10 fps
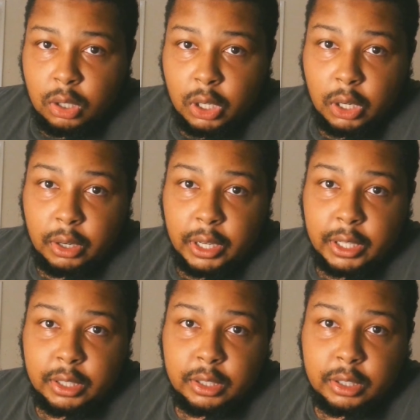
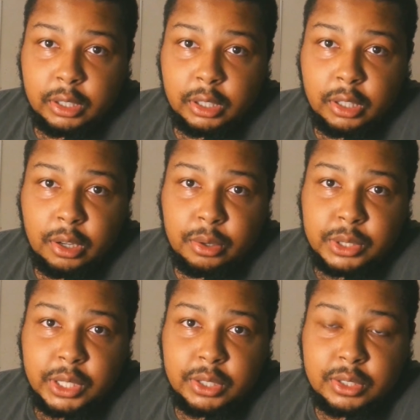Alright, hello
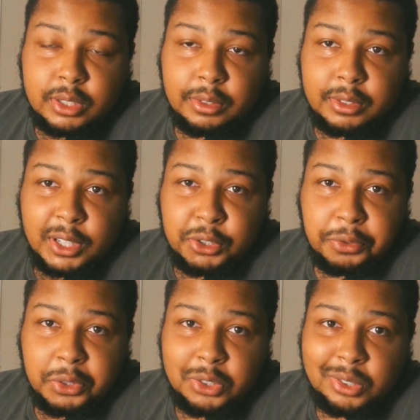citizens of the
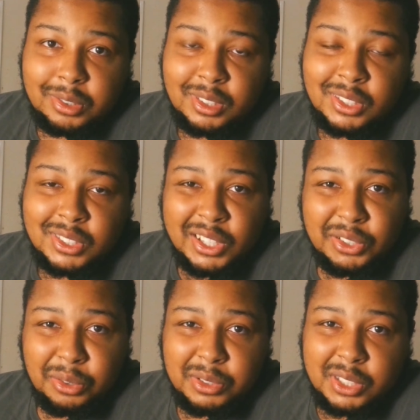Nigelverse. It's
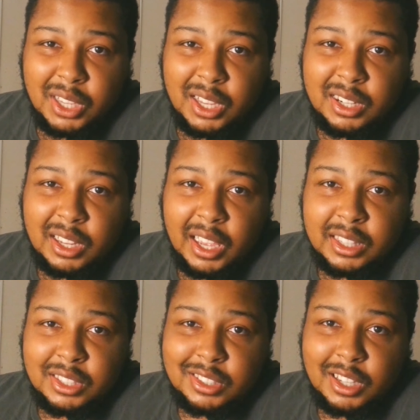Nigel here once again,
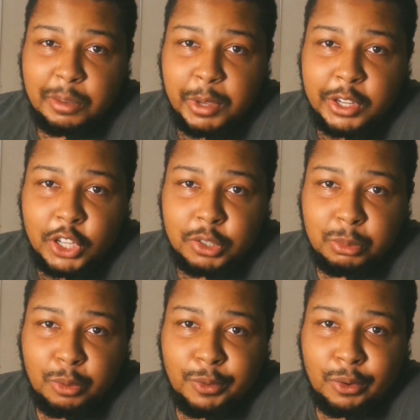and this is going to be another
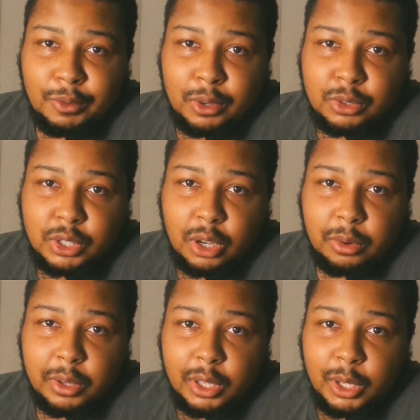movie review. So
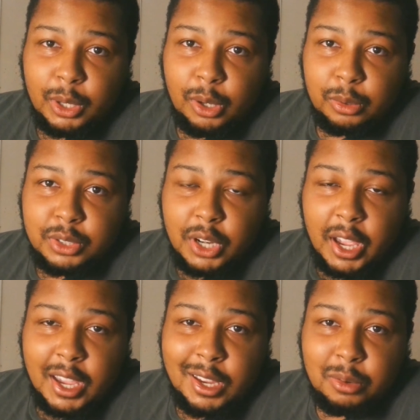
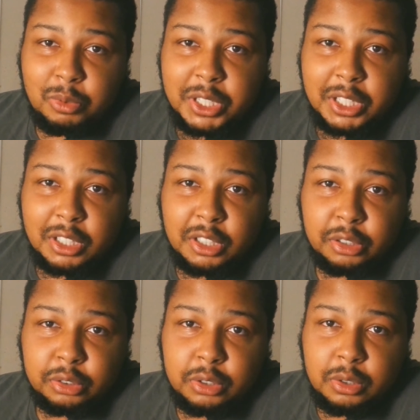today we
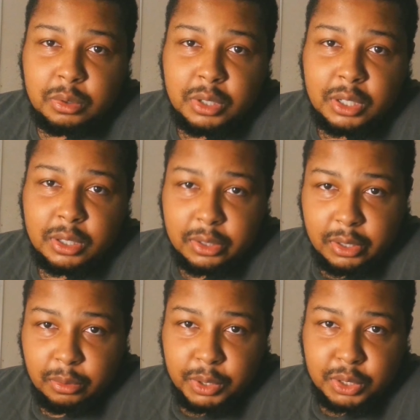conclude
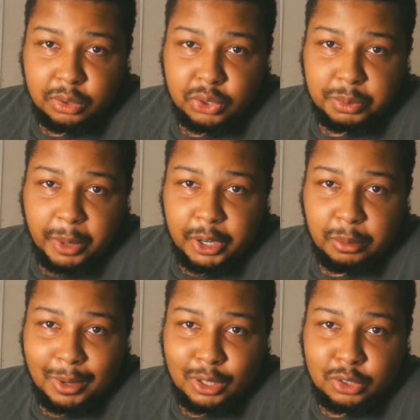the original
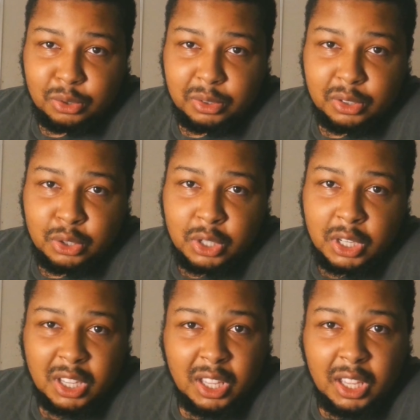Spider-Man trilogy.